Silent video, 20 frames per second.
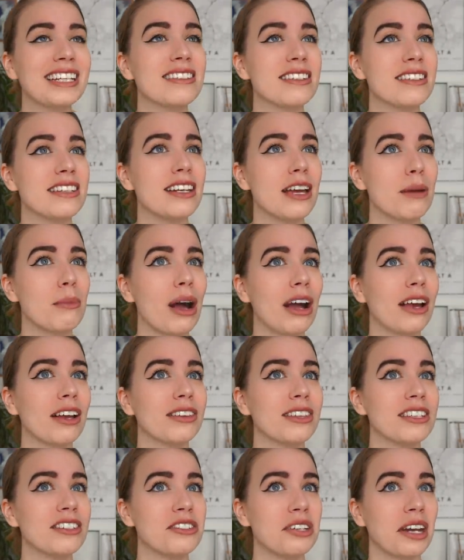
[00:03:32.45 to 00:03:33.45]
as TMI
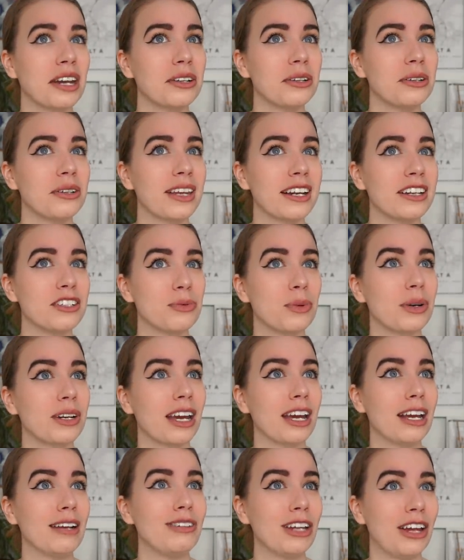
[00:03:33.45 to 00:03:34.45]
on this channel. That is what
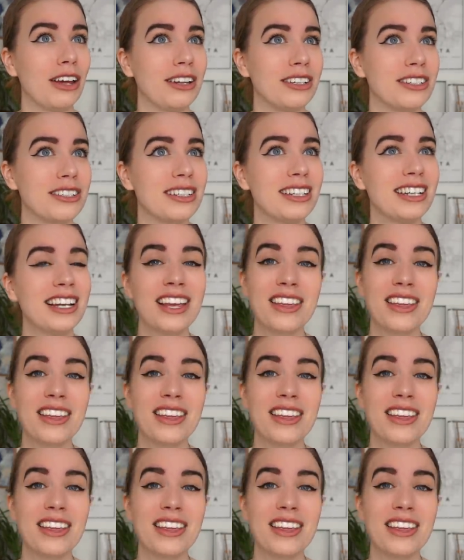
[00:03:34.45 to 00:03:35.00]
I have learned.